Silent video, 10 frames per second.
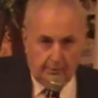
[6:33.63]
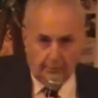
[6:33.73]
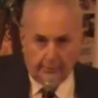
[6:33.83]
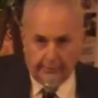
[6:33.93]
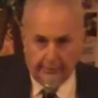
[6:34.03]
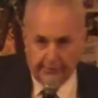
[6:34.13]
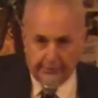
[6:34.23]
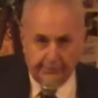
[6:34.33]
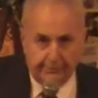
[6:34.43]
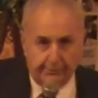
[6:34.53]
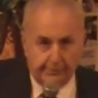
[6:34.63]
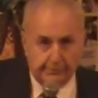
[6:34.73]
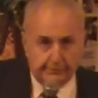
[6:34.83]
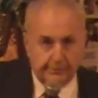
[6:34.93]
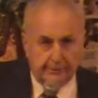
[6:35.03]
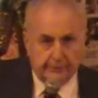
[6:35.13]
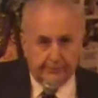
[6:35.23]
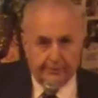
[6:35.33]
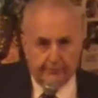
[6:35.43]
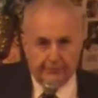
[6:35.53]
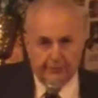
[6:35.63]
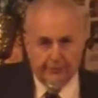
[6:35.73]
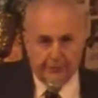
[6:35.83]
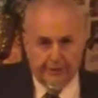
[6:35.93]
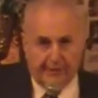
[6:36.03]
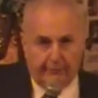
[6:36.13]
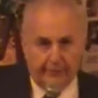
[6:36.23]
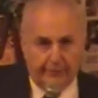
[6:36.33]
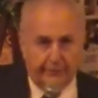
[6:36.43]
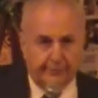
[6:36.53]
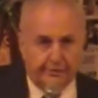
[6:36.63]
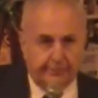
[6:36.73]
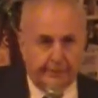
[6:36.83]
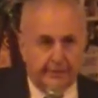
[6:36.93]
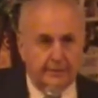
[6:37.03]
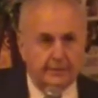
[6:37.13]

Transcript: Well, Harry did a beautiful job of introducing me,